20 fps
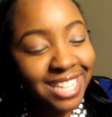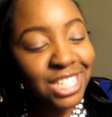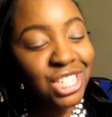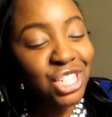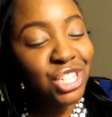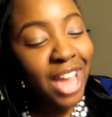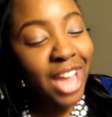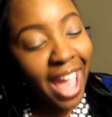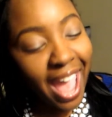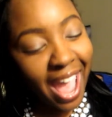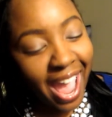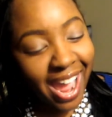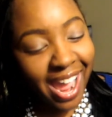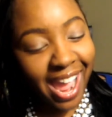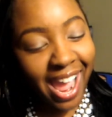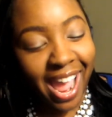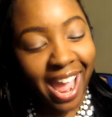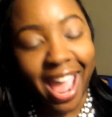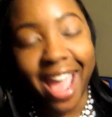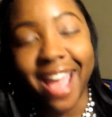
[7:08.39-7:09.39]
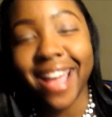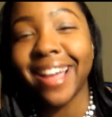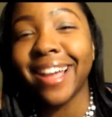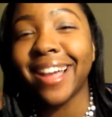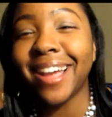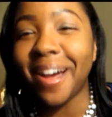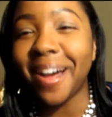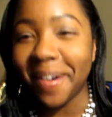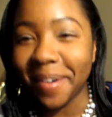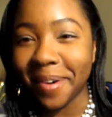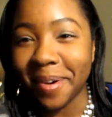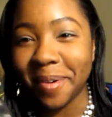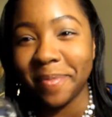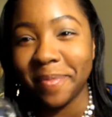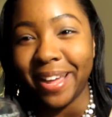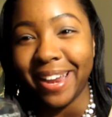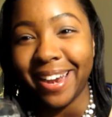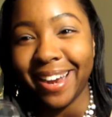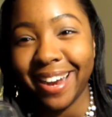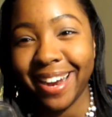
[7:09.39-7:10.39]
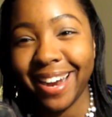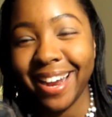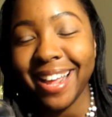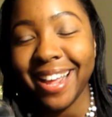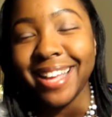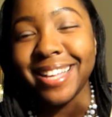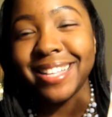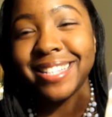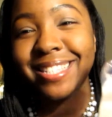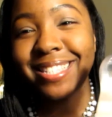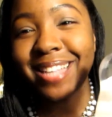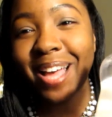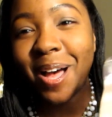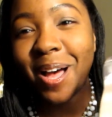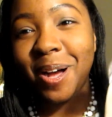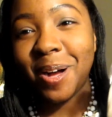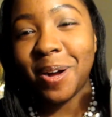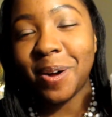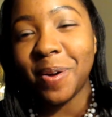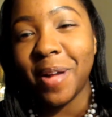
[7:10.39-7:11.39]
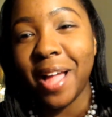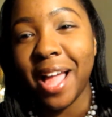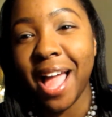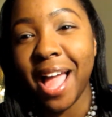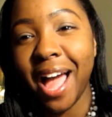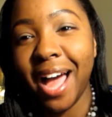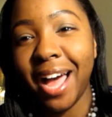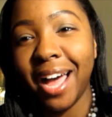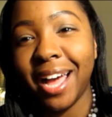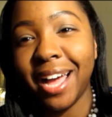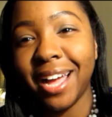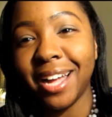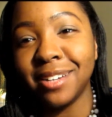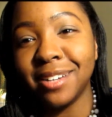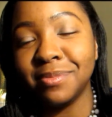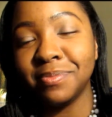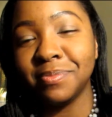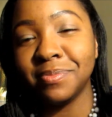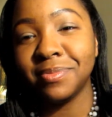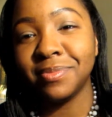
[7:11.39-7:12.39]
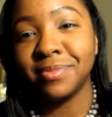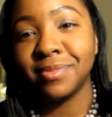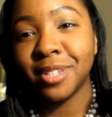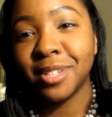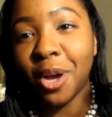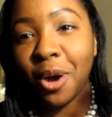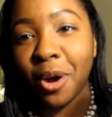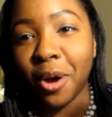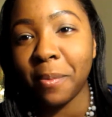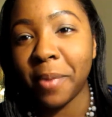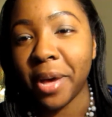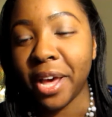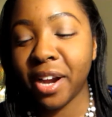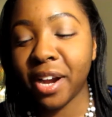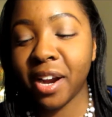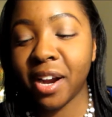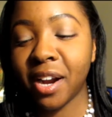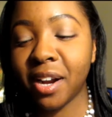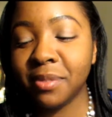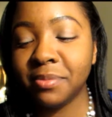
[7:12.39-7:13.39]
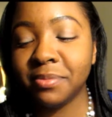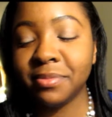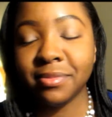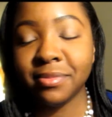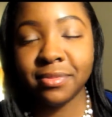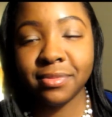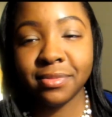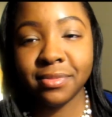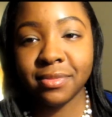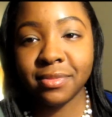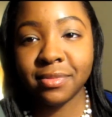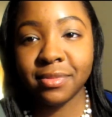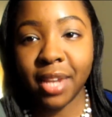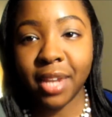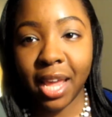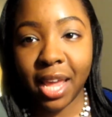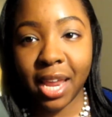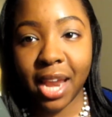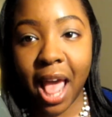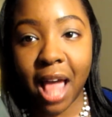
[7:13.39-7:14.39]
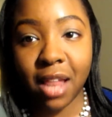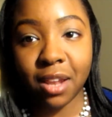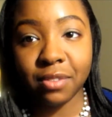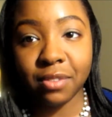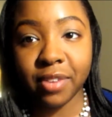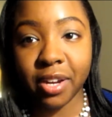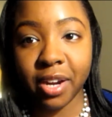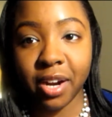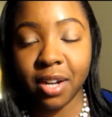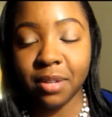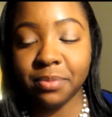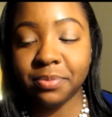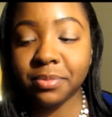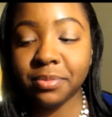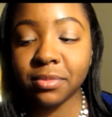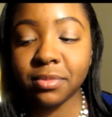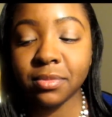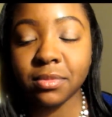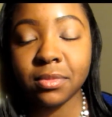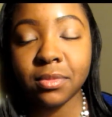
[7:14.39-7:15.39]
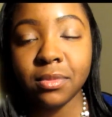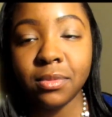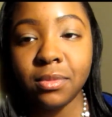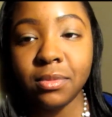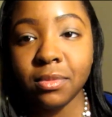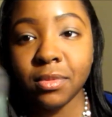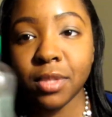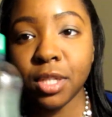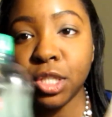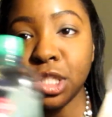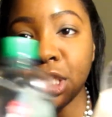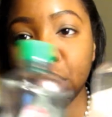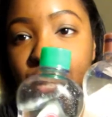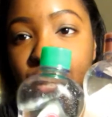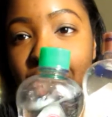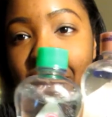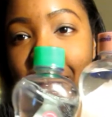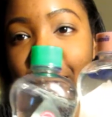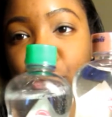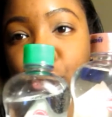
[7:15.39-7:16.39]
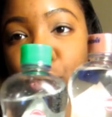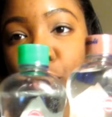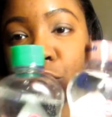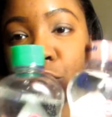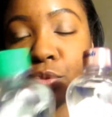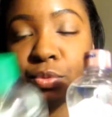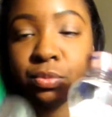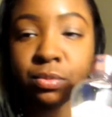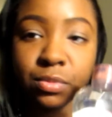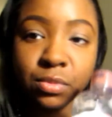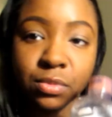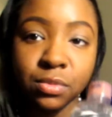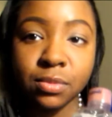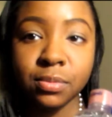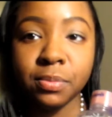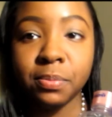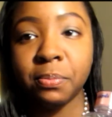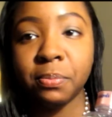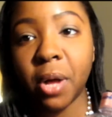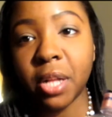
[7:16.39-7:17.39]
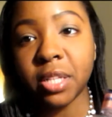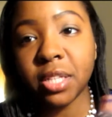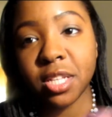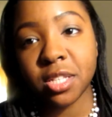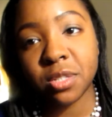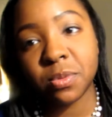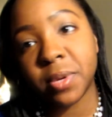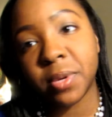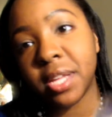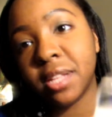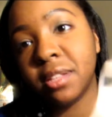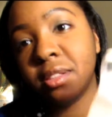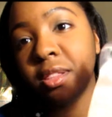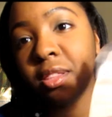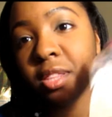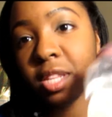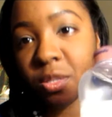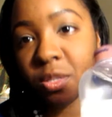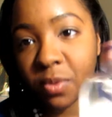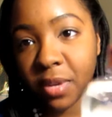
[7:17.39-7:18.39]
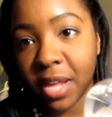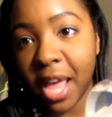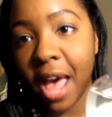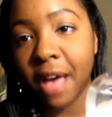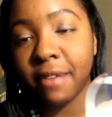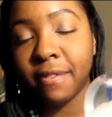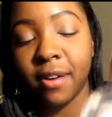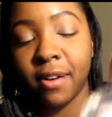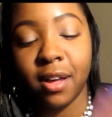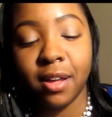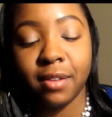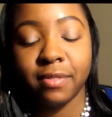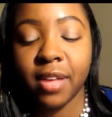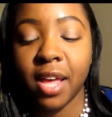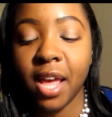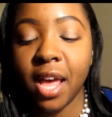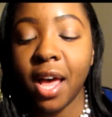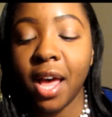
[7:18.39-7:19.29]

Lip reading: Shea and cocoa butter. So cocoa butter and aloe vera. Got two. Bought this one half off.